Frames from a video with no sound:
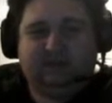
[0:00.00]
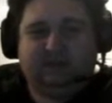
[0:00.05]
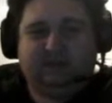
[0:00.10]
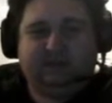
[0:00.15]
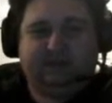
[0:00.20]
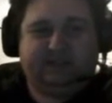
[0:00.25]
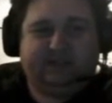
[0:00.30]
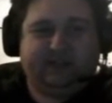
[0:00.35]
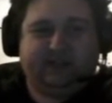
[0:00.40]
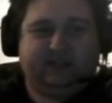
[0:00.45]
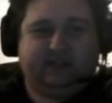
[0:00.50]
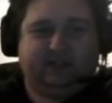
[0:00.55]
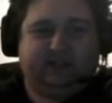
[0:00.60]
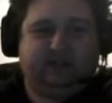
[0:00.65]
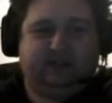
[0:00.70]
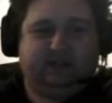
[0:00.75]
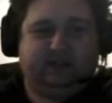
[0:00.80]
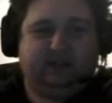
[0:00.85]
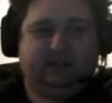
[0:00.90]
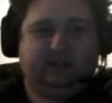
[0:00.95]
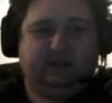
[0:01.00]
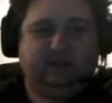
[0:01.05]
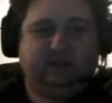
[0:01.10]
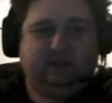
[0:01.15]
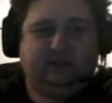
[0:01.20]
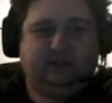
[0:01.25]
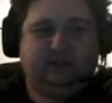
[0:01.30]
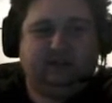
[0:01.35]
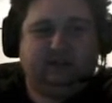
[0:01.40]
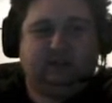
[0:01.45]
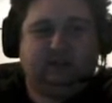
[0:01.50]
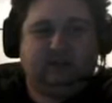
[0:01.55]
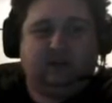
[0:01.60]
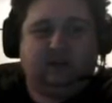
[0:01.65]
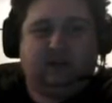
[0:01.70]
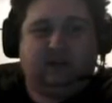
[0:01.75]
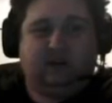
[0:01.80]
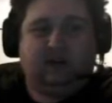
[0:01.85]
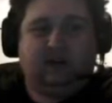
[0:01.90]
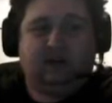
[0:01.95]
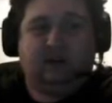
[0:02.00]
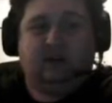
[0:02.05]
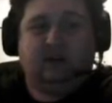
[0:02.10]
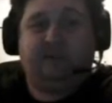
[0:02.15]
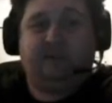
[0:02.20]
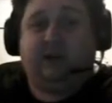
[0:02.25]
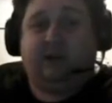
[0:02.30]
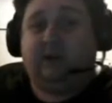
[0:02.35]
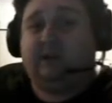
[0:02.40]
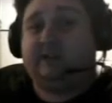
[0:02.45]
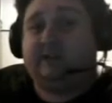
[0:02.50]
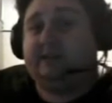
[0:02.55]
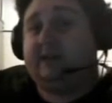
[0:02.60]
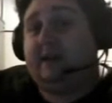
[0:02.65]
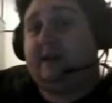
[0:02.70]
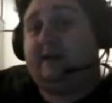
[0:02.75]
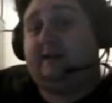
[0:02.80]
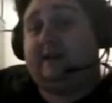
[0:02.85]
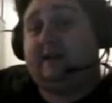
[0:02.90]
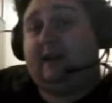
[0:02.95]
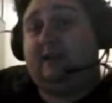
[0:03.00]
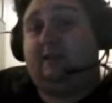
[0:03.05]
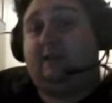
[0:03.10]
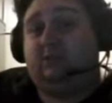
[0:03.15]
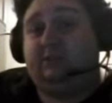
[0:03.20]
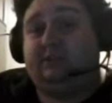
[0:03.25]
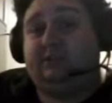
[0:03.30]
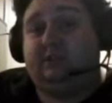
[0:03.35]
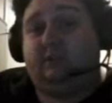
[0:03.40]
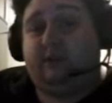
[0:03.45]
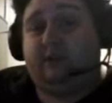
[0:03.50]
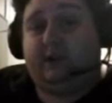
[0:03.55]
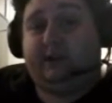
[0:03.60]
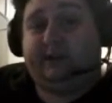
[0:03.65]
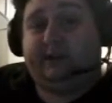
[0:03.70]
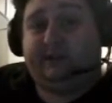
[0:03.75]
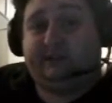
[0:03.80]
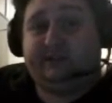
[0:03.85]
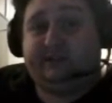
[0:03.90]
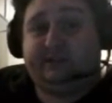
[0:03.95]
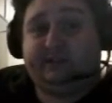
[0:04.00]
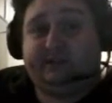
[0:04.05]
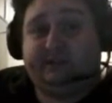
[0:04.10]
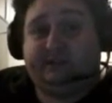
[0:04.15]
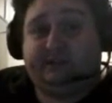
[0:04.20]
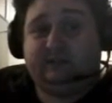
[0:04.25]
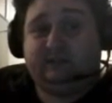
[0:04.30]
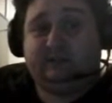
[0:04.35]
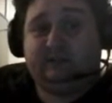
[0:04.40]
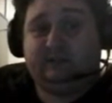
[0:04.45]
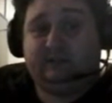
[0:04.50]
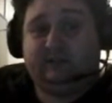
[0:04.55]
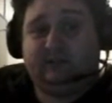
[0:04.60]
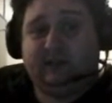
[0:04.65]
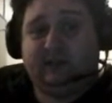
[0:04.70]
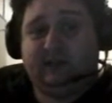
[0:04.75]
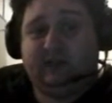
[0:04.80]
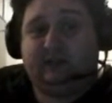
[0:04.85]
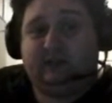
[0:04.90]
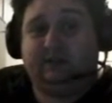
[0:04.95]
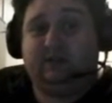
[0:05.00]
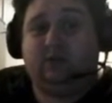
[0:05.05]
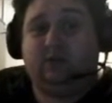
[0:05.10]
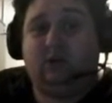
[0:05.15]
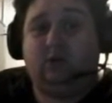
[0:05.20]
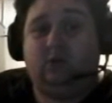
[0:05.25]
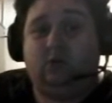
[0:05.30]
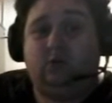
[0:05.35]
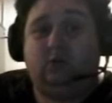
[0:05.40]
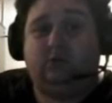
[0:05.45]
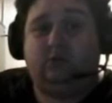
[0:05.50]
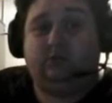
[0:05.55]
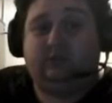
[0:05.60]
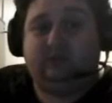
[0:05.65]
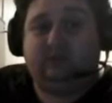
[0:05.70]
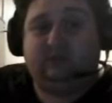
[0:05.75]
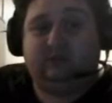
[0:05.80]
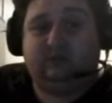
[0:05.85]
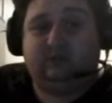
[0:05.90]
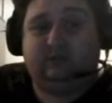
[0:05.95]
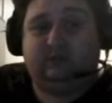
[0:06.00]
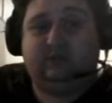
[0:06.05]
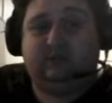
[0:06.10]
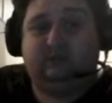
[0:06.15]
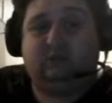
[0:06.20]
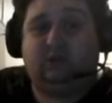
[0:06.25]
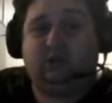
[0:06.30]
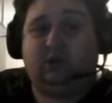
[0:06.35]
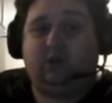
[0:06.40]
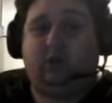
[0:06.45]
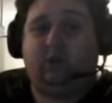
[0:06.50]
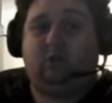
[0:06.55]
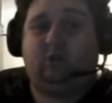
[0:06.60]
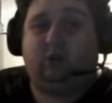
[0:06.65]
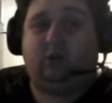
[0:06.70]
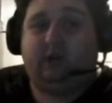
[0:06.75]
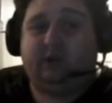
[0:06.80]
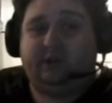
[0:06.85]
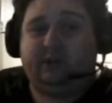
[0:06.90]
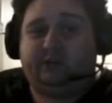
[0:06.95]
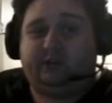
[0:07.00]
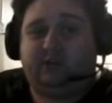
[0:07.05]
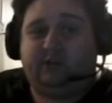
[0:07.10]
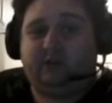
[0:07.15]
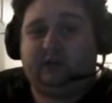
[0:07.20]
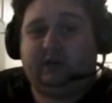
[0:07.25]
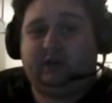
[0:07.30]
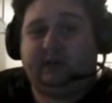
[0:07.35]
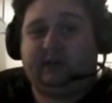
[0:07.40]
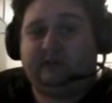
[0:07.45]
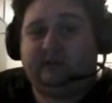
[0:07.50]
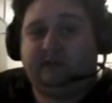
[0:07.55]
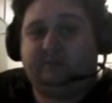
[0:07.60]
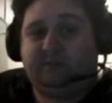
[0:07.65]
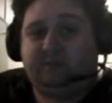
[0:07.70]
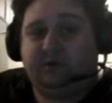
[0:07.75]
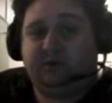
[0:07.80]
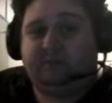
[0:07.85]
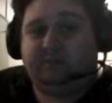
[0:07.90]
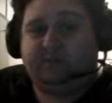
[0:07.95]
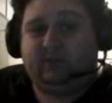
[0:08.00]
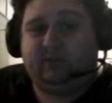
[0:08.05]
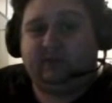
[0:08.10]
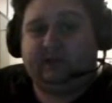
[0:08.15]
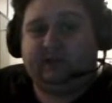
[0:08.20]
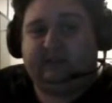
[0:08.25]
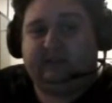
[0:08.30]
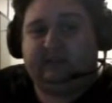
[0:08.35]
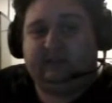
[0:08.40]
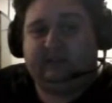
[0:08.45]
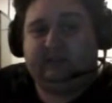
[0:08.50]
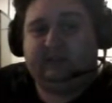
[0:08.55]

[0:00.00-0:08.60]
Exactly. Uh, America's Got Talent was doing auditions, and those were. were. Uh, were cut short as of March 14th.